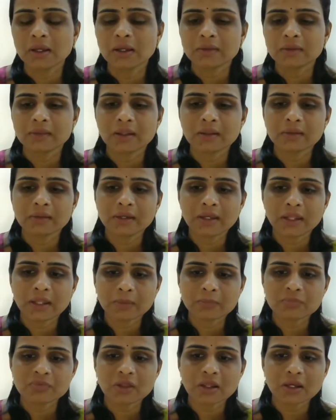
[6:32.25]
The
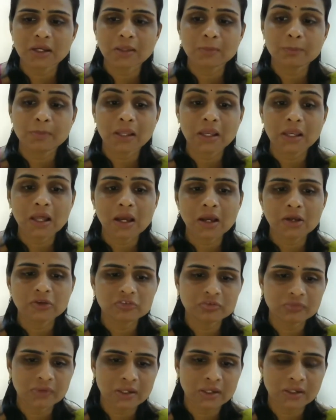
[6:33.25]
names are like Bala
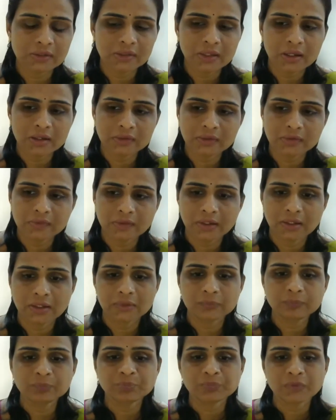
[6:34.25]
Ashwagandhadi
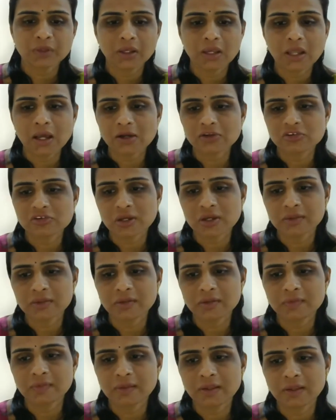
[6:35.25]
Tailam,
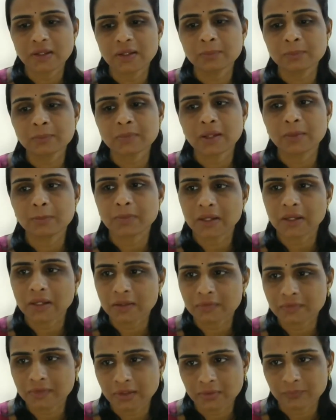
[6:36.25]
Lakshadi Tailam and
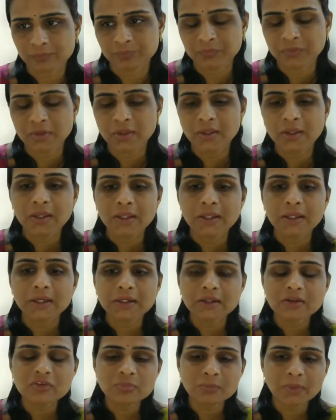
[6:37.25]
Bala Tailam.
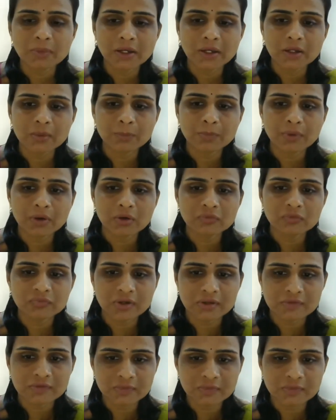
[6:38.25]
It is made up of
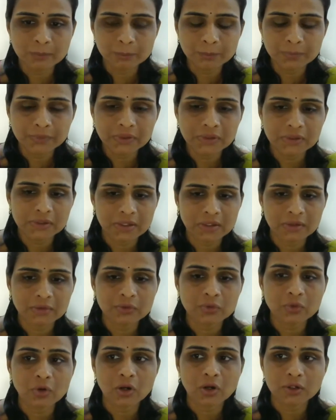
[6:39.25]
a simple
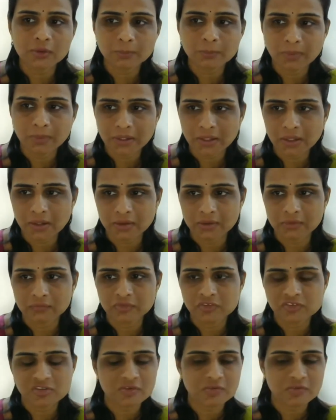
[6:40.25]
drug called Bala,
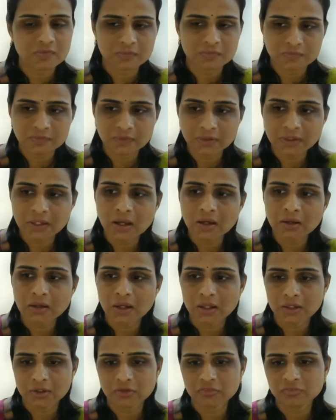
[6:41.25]
which is Sida
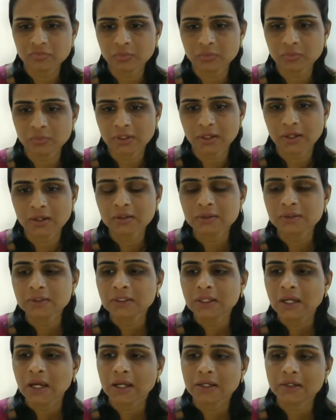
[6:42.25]
cardifolia,
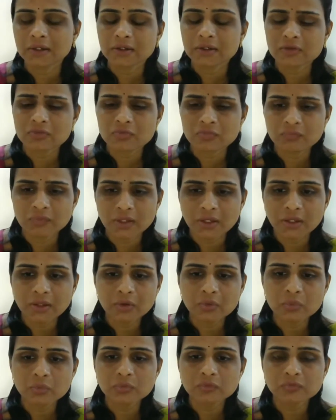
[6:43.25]
and it is
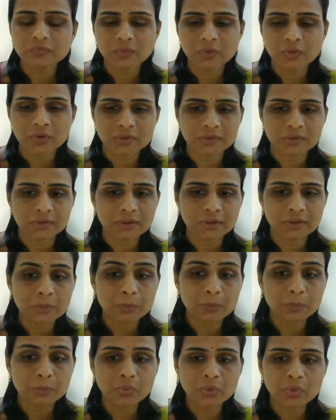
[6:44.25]
very good for the
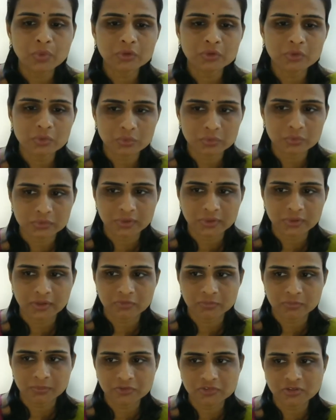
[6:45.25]
bone growth,
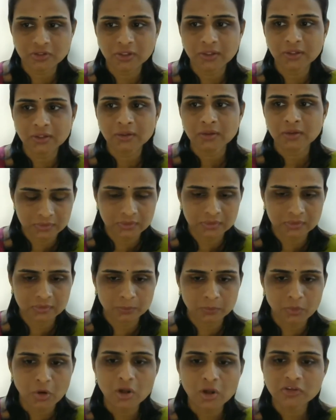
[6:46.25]
especially the
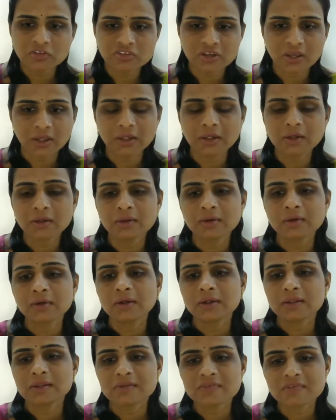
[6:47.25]
born child.
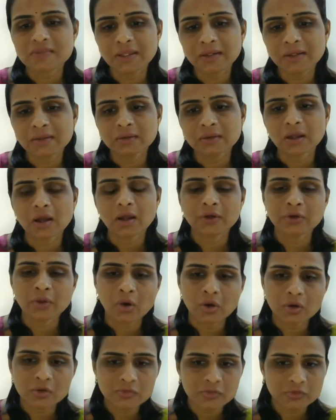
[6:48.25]
The skin and
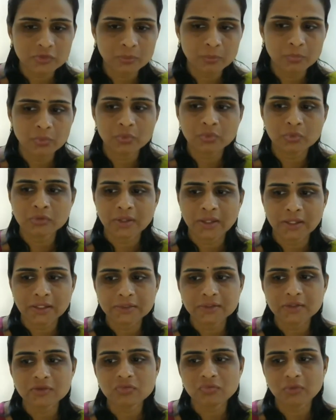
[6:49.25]
also the bone
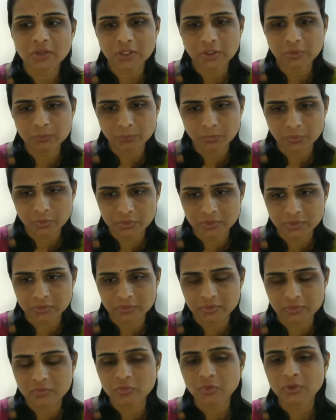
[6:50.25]
health is very
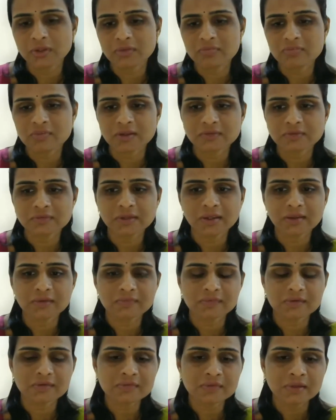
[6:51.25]
important. So in such
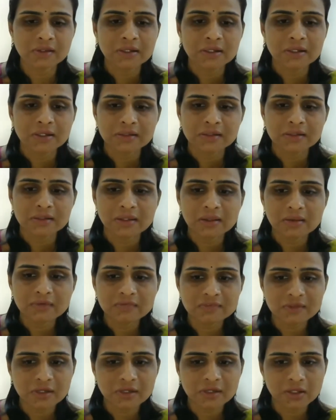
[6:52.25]
cases, these
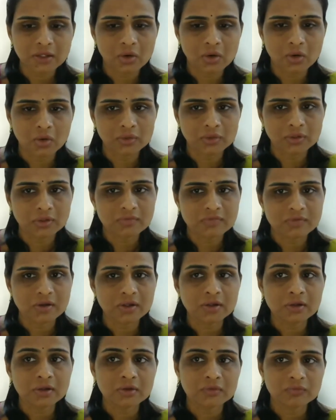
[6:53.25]
three oils
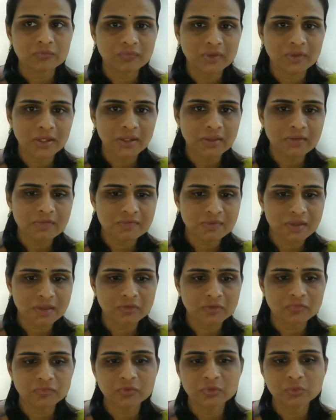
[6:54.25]
are very
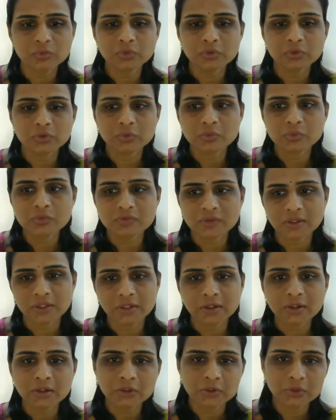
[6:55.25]
safe to use
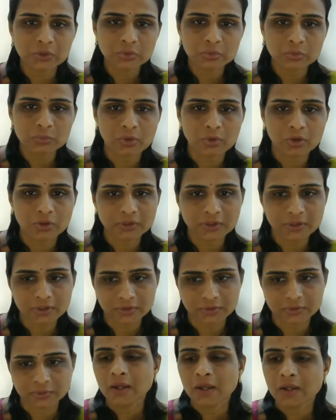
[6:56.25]
in a newborn
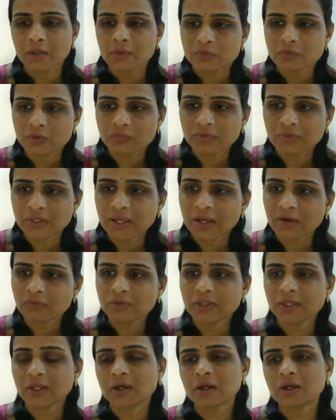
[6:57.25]
kid. So we
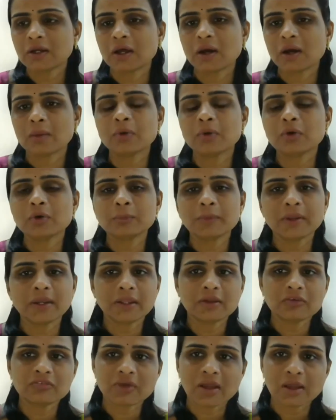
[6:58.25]
have heard about
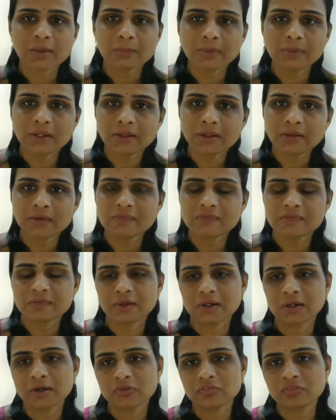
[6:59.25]
many families
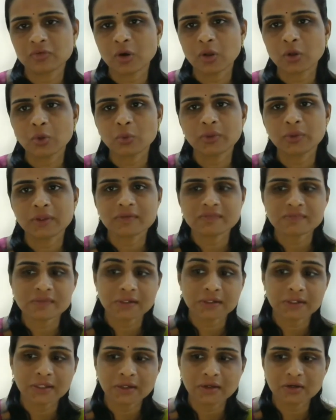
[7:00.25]
following
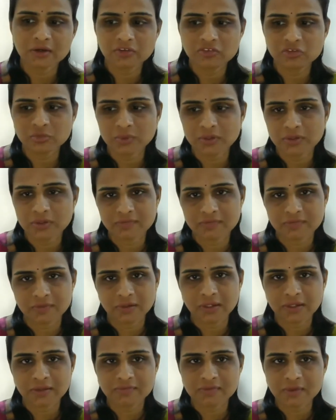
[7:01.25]
certain rituals
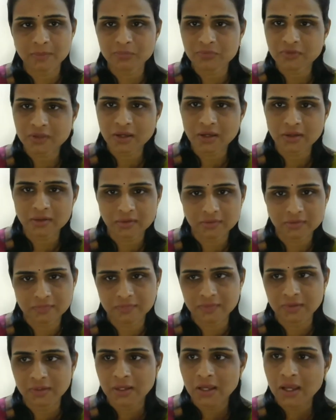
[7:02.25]
like samskaras.
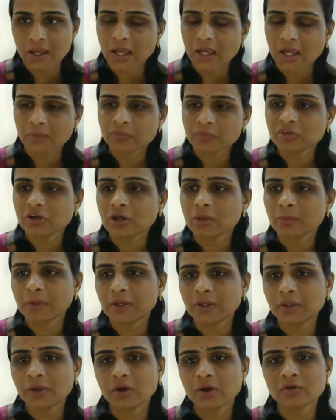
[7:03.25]
I'm sure
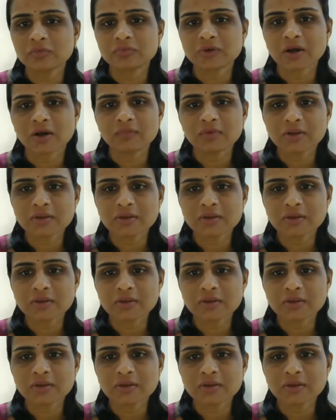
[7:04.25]
many of our